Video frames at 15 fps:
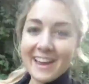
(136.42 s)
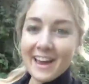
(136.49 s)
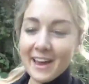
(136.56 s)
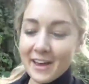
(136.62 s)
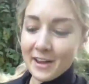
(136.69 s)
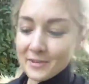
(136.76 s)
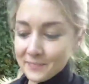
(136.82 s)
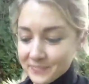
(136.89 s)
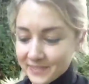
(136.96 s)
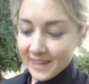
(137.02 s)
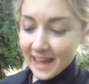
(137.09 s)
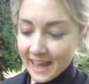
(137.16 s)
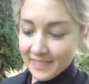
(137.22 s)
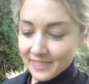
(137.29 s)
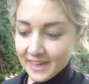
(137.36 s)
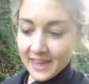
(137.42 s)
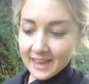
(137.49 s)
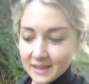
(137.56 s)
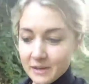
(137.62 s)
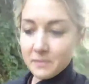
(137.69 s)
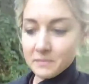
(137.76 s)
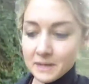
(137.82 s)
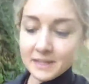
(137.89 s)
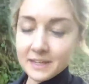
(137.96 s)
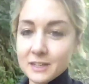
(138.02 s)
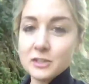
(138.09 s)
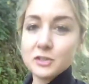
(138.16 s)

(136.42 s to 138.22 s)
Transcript: then making